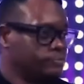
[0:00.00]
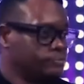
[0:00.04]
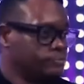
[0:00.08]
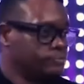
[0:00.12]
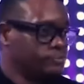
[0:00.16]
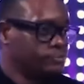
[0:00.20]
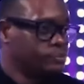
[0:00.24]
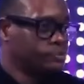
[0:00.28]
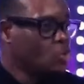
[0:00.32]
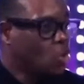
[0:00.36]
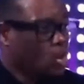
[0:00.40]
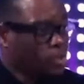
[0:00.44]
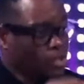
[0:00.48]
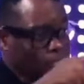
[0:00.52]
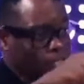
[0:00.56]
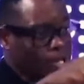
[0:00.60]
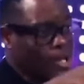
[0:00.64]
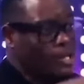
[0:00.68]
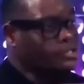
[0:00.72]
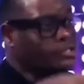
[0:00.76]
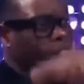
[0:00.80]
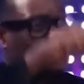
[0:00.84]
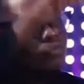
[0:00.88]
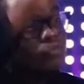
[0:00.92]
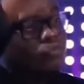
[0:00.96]
Your heater
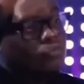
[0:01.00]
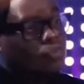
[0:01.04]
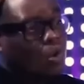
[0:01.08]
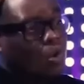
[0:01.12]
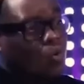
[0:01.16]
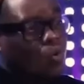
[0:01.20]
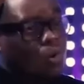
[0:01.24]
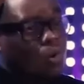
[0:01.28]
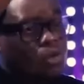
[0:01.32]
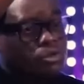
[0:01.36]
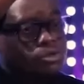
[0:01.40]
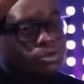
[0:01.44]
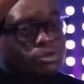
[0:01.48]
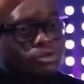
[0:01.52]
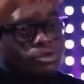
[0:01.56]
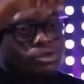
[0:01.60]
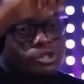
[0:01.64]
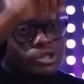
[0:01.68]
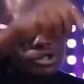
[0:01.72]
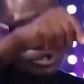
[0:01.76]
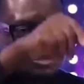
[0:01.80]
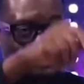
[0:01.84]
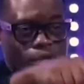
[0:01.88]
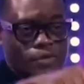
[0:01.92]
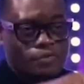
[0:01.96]
has not worked
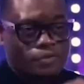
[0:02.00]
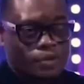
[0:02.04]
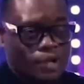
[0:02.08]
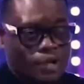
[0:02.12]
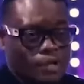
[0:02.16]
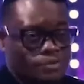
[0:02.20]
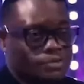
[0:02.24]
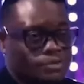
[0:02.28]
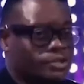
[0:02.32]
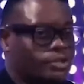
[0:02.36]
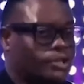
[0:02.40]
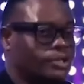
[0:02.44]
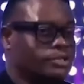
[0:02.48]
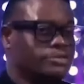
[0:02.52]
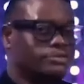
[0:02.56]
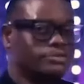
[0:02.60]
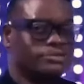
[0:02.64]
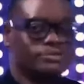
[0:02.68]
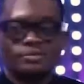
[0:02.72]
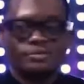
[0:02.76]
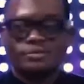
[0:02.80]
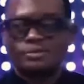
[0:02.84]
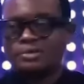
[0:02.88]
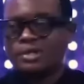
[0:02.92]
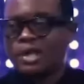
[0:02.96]
since you gave your life to Christ.
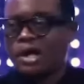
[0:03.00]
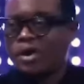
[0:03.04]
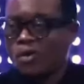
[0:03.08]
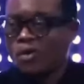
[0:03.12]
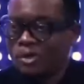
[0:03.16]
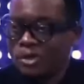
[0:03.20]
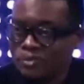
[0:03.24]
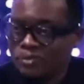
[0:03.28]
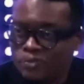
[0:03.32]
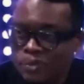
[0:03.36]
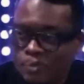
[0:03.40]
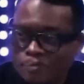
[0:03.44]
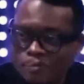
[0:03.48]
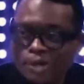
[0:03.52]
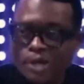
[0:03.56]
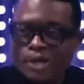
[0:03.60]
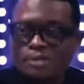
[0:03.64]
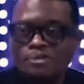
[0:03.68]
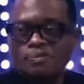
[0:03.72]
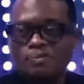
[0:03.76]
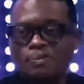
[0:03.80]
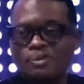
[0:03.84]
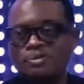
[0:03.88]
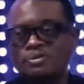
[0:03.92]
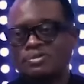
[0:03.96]
They're running from pillar
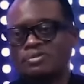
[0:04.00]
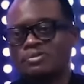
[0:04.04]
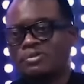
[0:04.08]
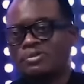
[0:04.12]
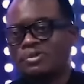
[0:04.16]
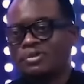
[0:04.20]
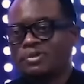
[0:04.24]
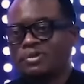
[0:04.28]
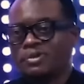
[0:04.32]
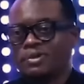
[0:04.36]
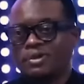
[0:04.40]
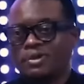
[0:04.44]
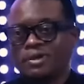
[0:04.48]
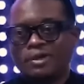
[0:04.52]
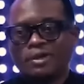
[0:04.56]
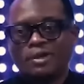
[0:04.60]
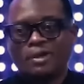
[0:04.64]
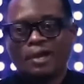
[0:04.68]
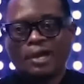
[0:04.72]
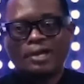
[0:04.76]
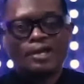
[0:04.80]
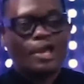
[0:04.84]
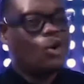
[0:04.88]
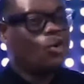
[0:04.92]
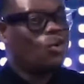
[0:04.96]
to post.
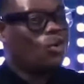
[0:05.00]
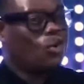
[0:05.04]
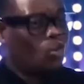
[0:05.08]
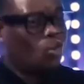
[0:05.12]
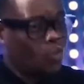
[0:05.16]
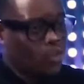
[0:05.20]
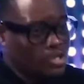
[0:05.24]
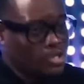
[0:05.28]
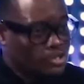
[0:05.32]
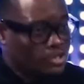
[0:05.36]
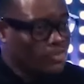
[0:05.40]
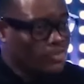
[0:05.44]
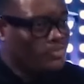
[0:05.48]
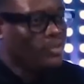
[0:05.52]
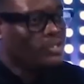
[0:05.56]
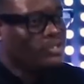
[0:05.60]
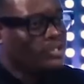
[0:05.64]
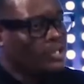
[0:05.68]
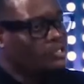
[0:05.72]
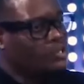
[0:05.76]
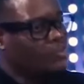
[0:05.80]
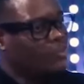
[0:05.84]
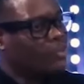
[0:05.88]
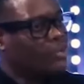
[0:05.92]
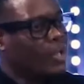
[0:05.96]
And they're always giving
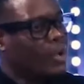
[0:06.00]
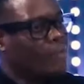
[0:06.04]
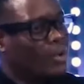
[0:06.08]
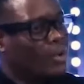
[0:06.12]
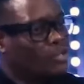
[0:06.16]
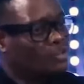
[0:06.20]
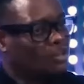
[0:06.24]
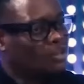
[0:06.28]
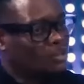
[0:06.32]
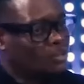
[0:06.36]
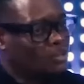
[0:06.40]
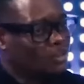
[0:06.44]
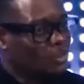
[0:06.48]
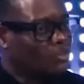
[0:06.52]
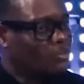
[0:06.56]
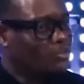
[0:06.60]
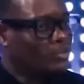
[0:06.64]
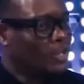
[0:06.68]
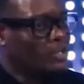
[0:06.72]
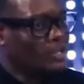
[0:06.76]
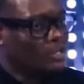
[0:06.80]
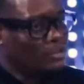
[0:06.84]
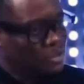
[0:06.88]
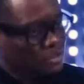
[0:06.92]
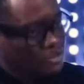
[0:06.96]
testimony about your job,
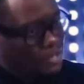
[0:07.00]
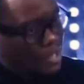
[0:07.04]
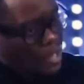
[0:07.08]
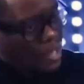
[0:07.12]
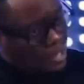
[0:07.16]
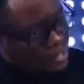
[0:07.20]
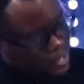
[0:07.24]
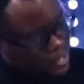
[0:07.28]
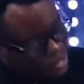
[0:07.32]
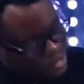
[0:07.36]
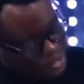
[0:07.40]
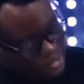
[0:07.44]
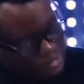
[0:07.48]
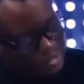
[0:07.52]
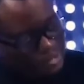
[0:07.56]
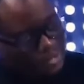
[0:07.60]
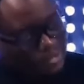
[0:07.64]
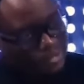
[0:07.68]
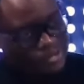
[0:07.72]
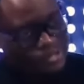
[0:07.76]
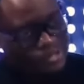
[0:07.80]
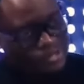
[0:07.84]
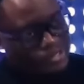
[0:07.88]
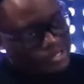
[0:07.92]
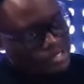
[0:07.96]
that they just added
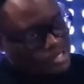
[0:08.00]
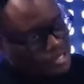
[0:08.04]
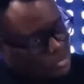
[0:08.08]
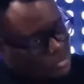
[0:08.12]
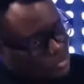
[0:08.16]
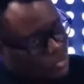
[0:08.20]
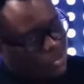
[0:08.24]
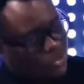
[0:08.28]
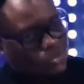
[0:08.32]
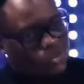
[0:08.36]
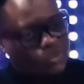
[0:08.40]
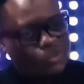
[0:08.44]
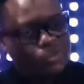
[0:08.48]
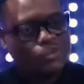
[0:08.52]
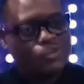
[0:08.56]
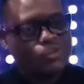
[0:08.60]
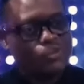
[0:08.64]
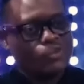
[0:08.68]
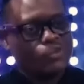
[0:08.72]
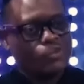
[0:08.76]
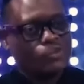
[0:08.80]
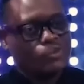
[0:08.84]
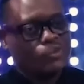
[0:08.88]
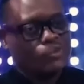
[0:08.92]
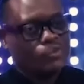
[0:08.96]
€3,
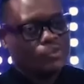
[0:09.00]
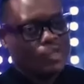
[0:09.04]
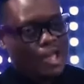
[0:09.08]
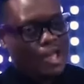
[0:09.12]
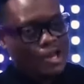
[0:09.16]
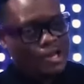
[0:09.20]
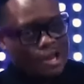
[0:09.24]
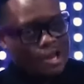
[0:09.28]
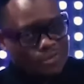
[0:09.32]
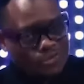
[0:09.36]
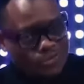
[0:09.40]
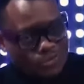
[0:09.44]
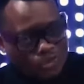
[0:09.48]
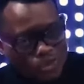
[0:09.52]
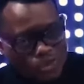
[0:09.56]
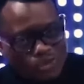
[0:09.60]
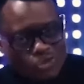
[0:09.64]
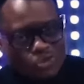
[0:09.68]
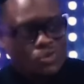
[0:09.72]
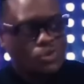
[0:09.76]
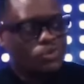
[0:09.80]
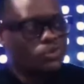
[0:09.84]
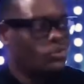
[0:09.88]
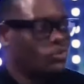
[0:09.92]
added €4.